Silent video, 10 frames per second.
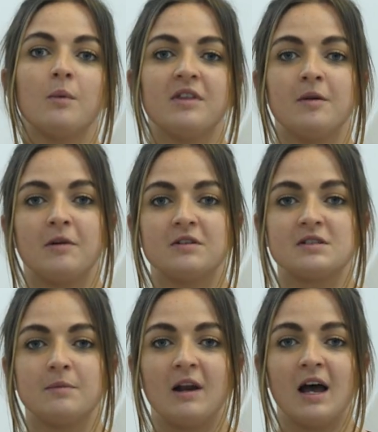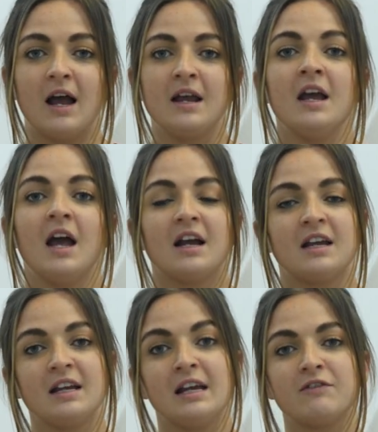with a blood supply and
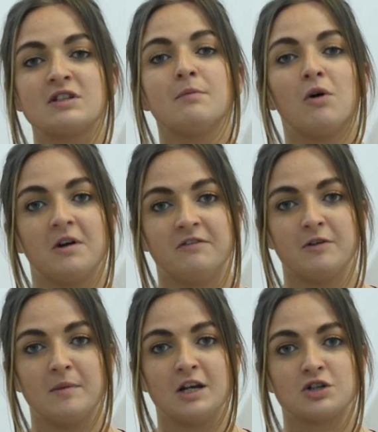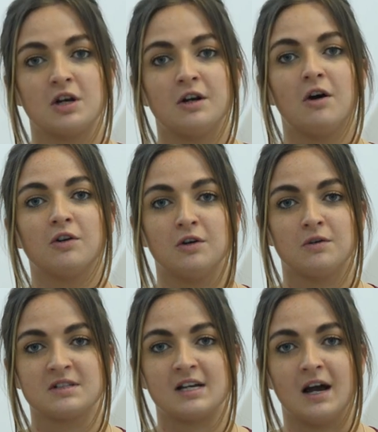can give us more information on your
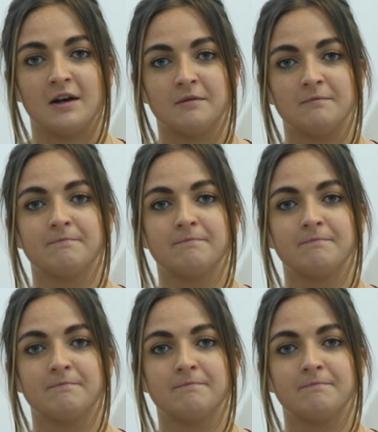scan.